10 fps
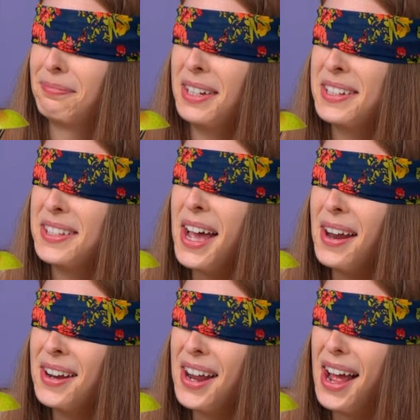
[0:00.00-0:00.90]
Is
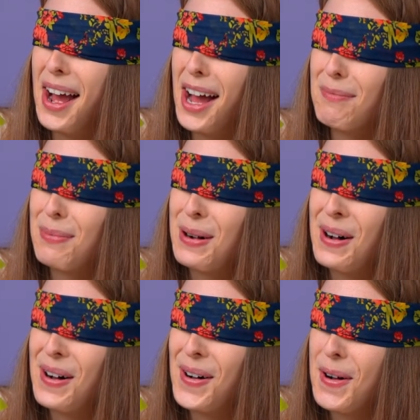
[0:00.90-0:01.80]
that an
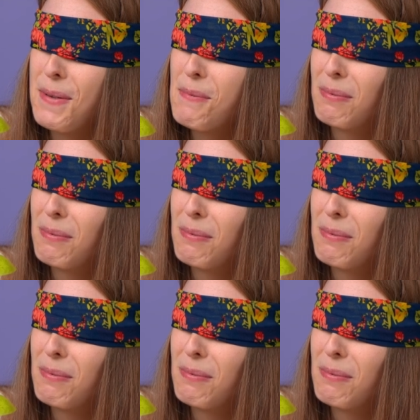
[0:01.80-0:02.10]
apple?